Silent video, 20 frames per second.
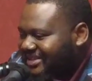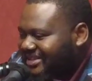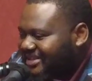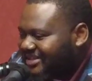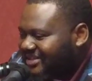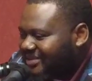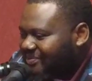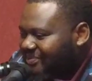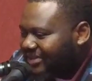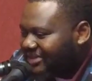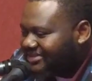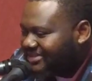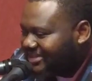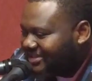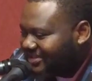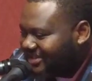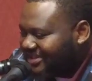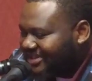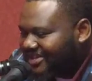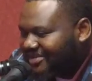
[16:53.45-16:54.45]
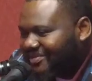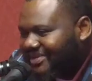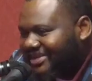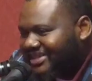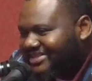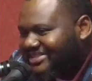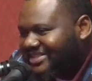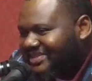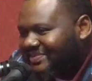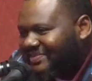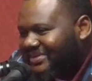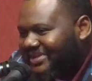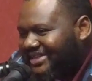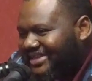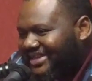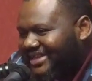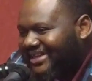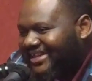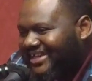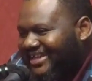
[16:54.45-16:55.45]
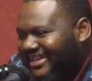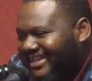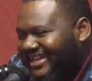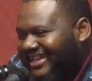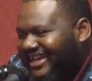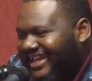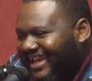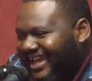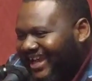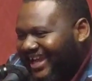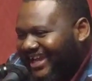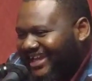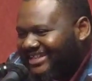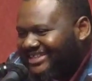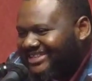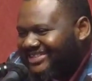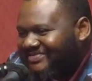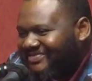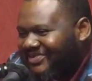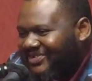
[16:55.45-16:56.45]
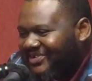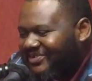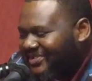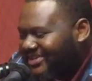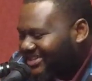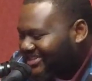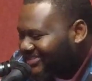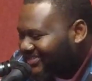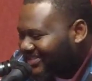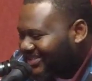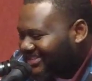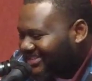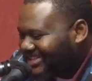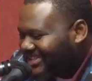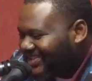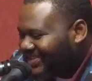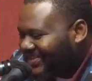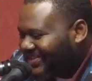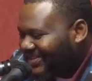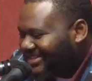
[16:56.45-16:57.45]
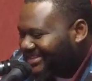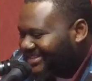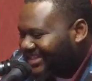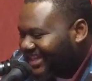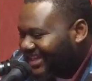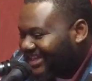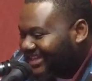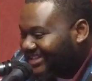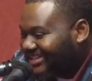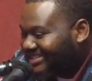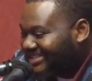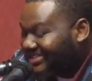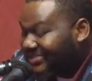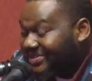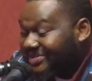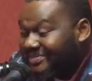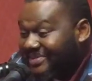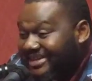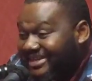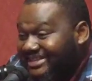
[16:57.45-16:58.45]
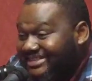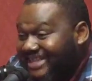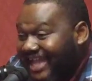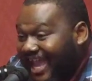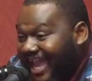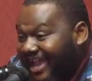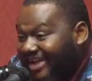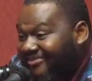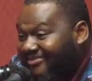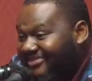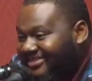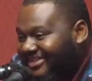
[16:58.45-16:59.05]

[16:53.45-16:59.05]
the president of NAACP has his voter registration card changed 3 minutes after.